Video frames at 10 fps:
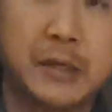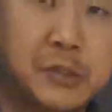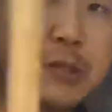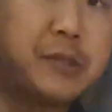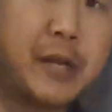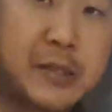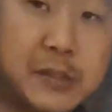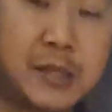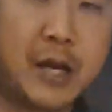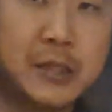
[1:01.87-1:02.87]
It's just an
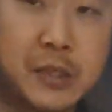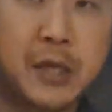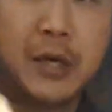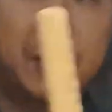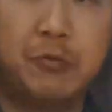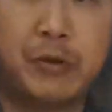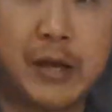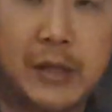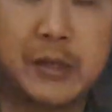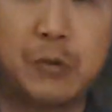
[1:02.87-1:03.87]
exercise. In
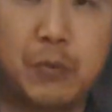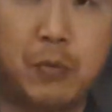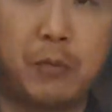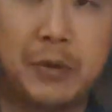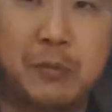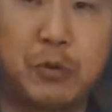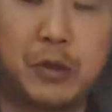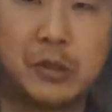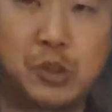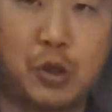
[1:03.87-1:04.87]
reality, we won't be
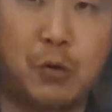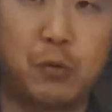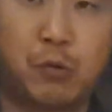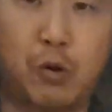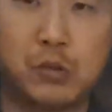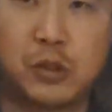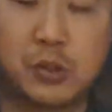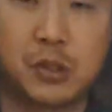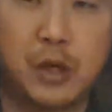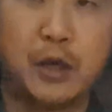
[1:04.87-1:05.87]
doing so gross